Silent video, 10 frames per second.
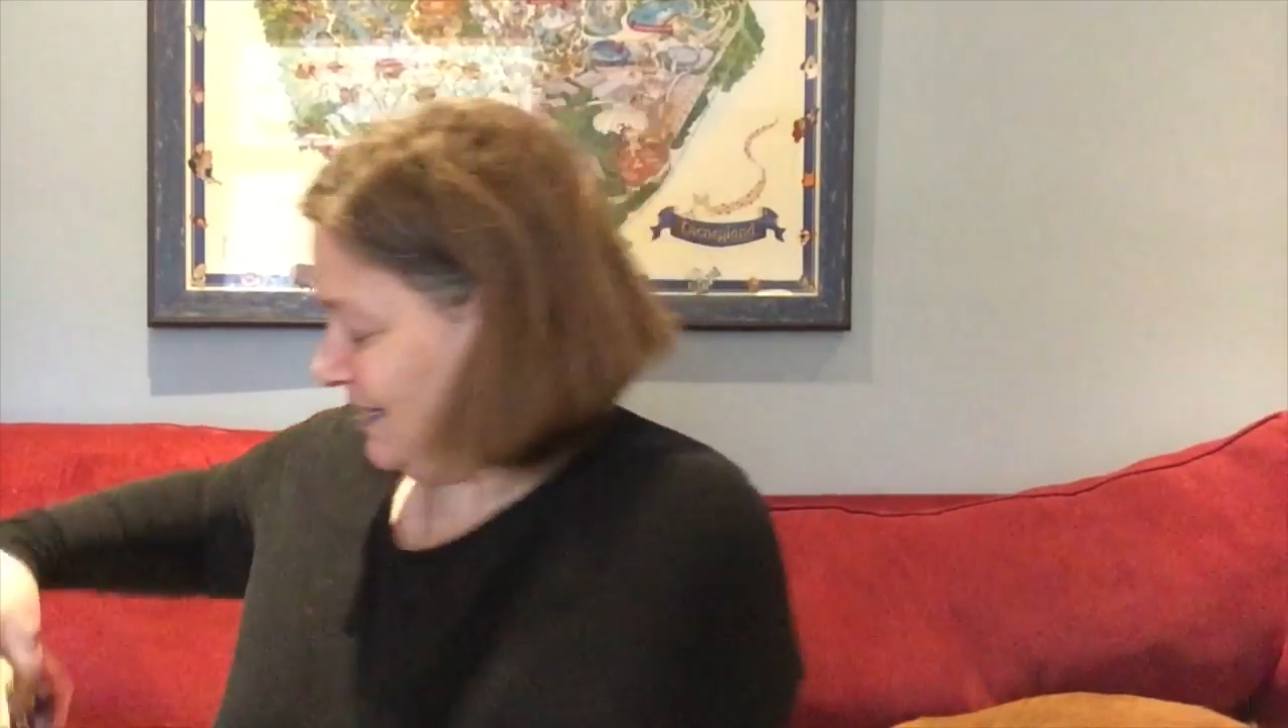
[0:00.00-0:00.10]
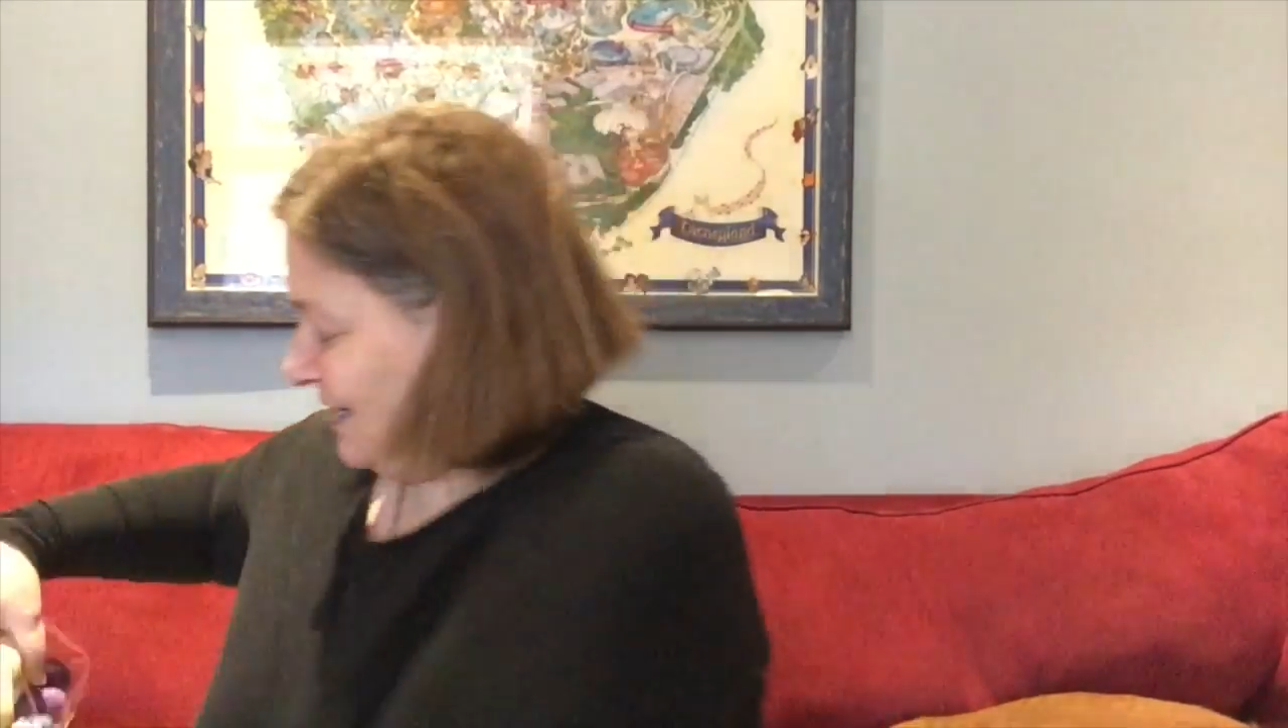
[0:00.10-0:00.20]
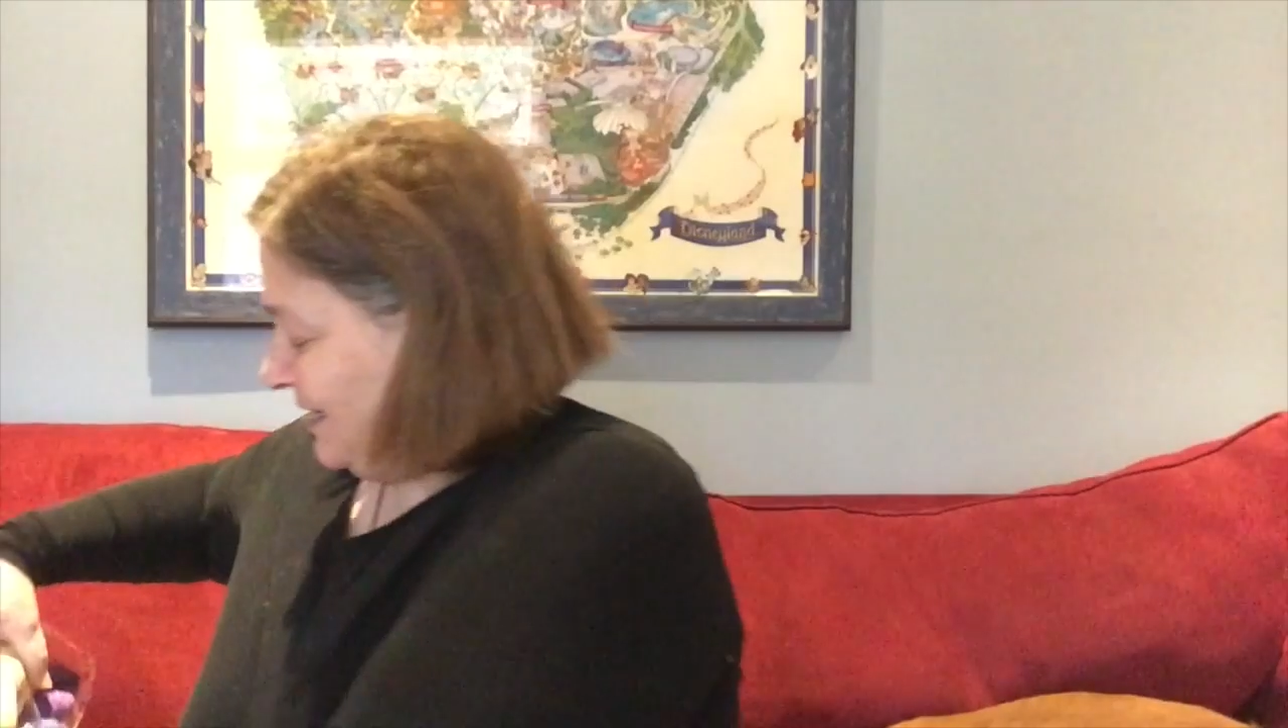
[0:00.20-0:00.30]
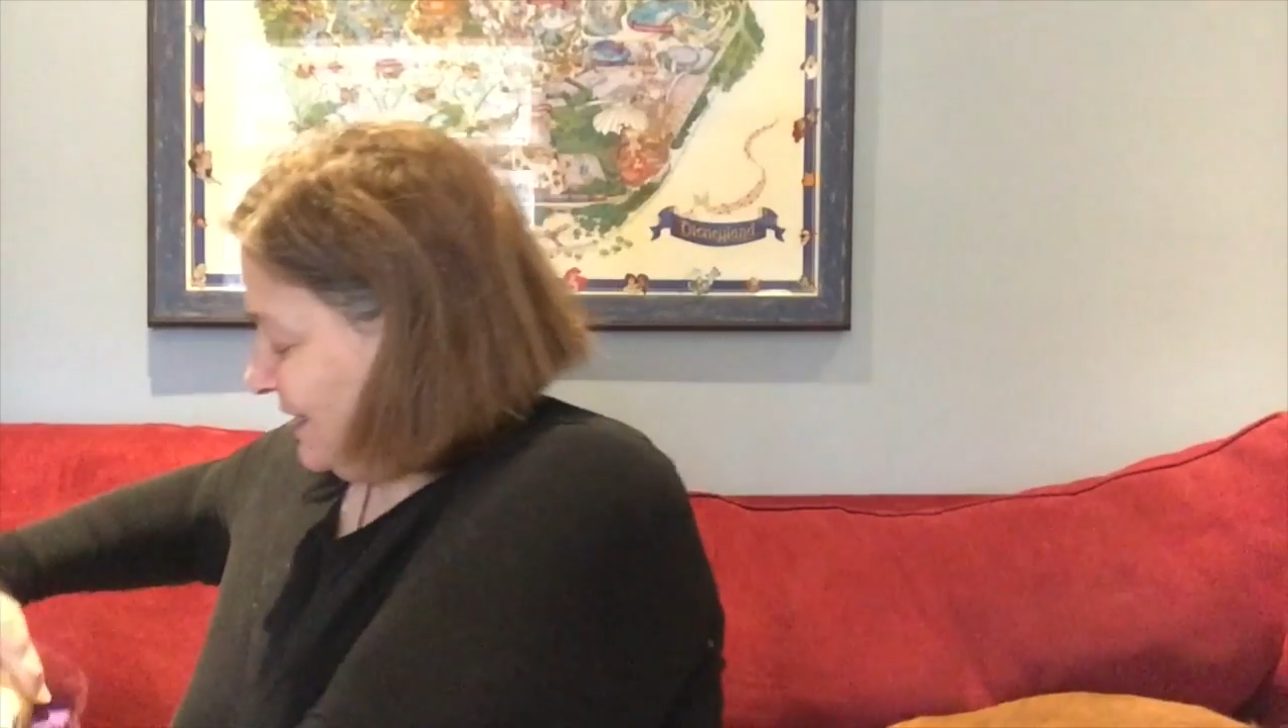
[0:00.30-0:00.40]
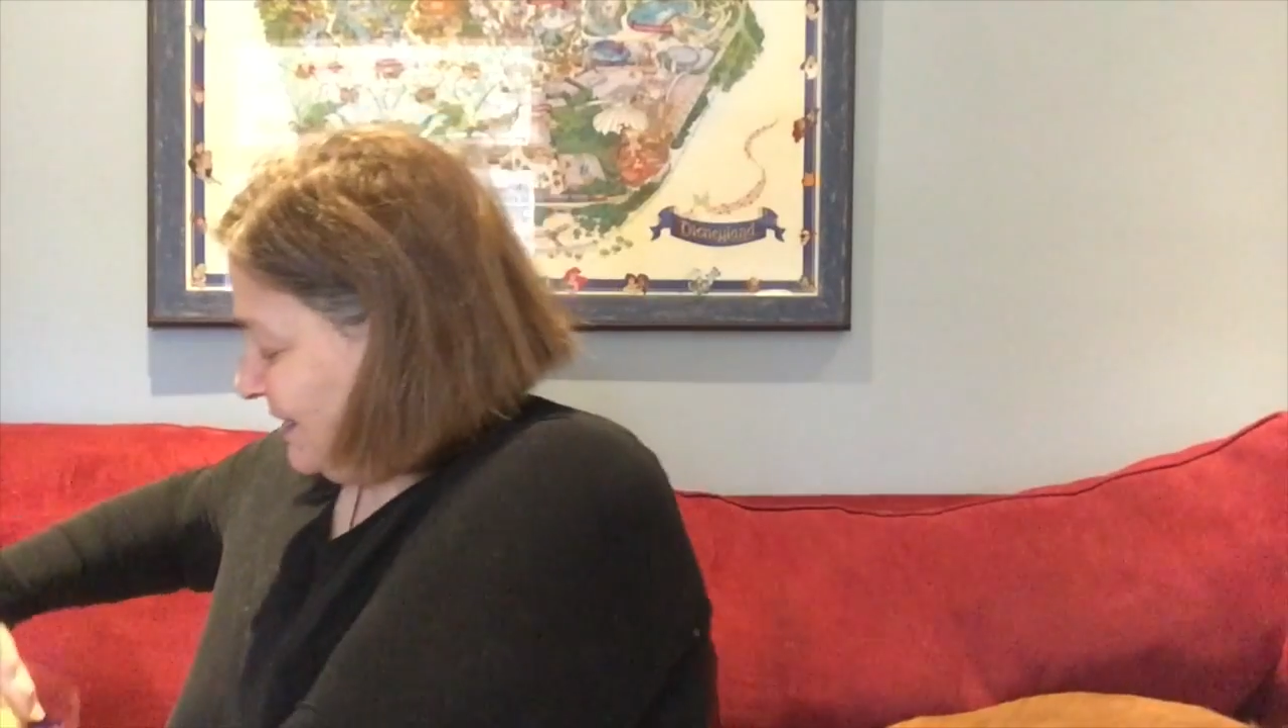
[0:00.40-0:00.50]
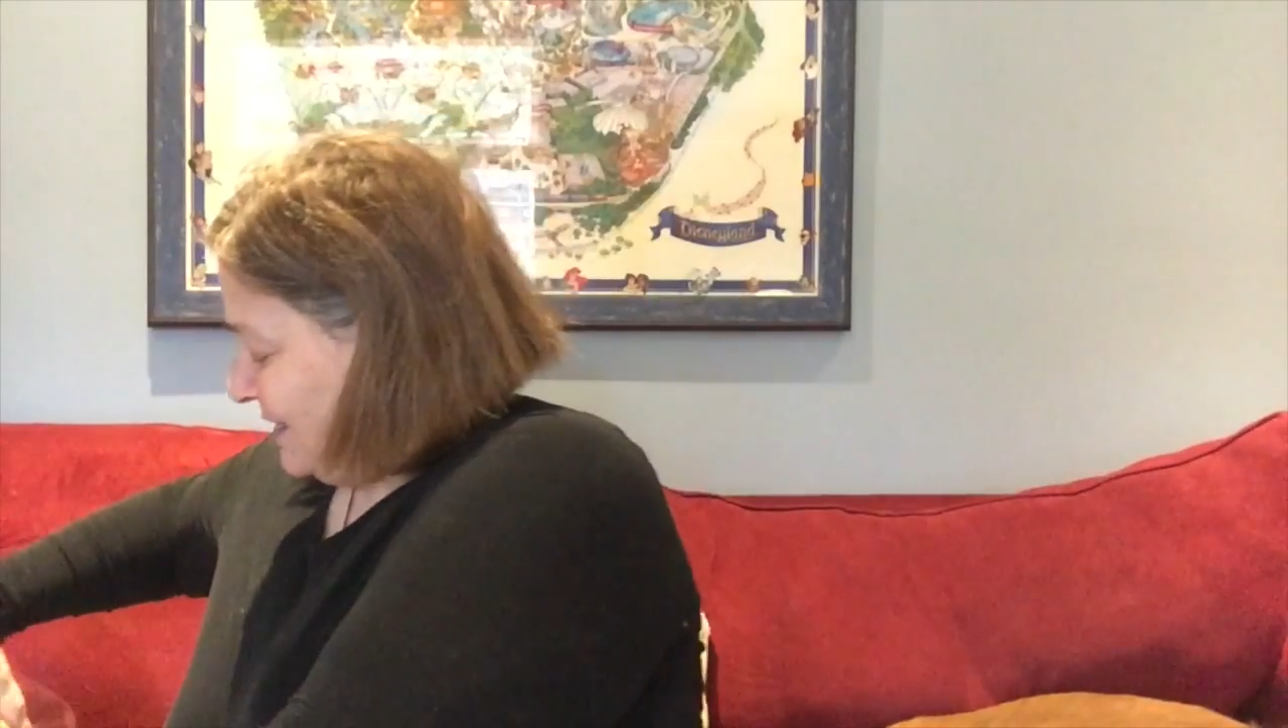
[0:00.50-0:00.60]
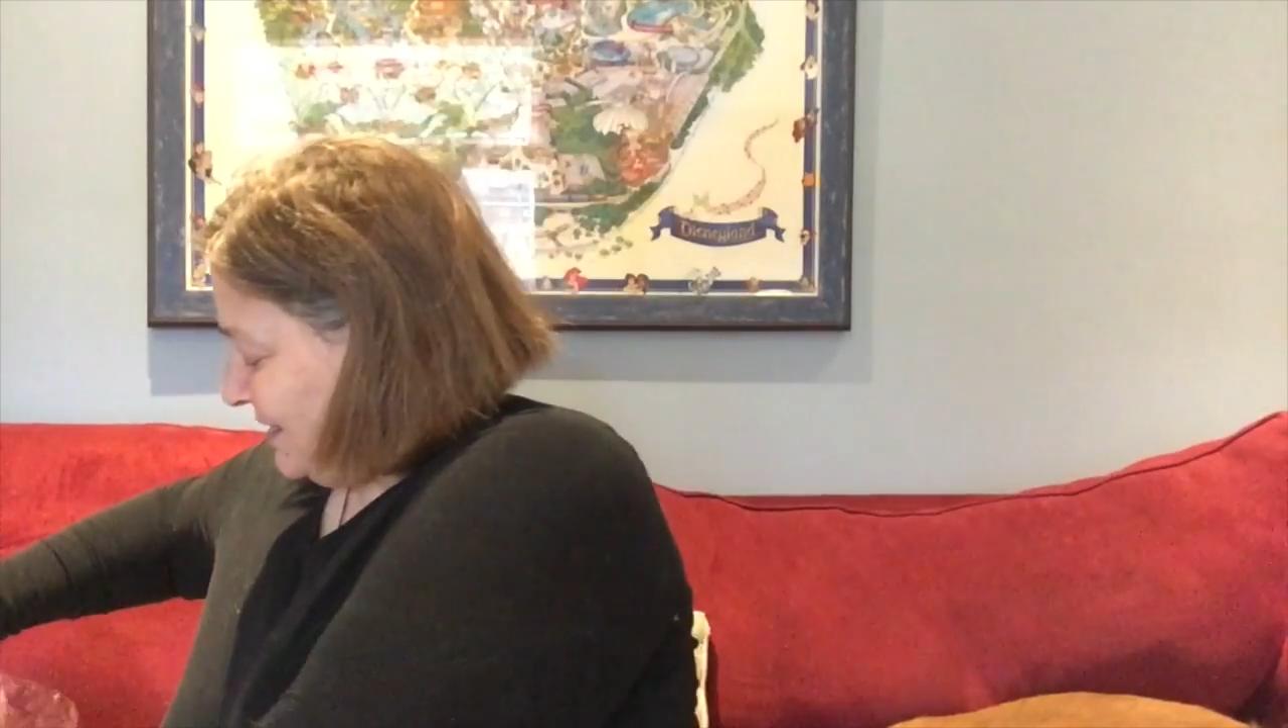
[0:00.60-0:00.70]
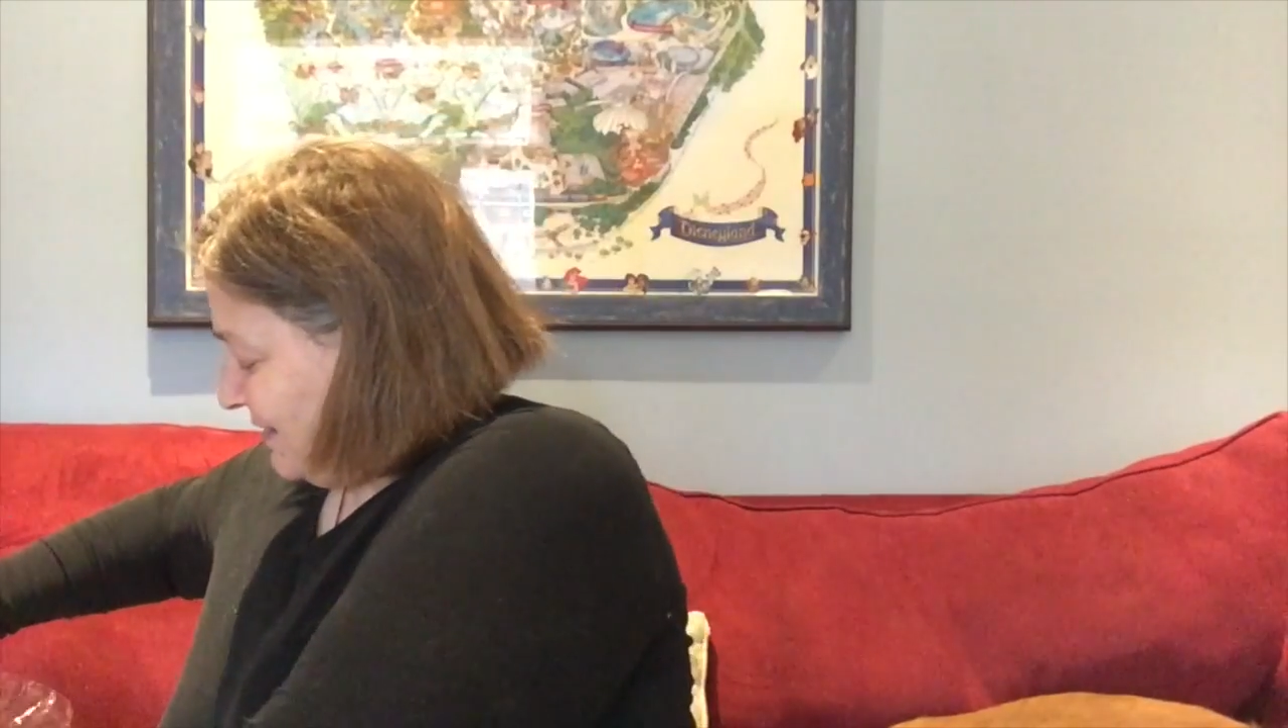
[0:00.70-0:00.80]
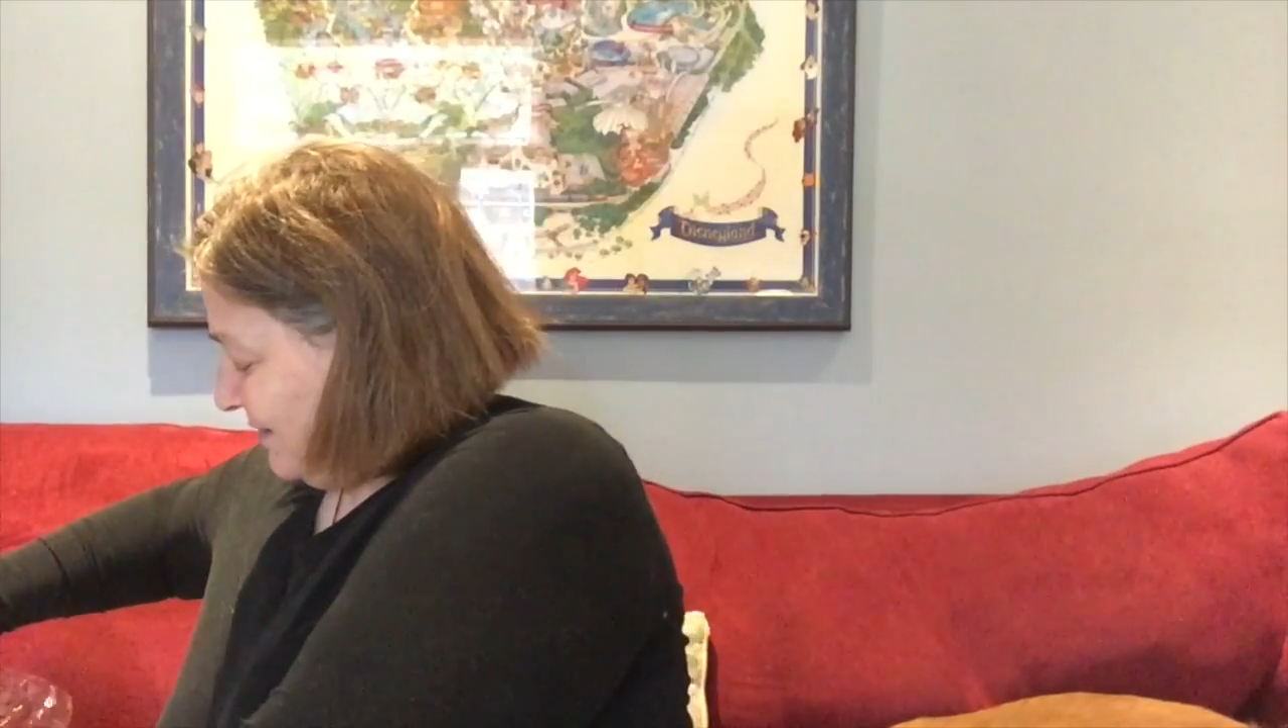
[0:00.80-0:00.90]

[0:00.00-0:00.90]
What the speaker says: is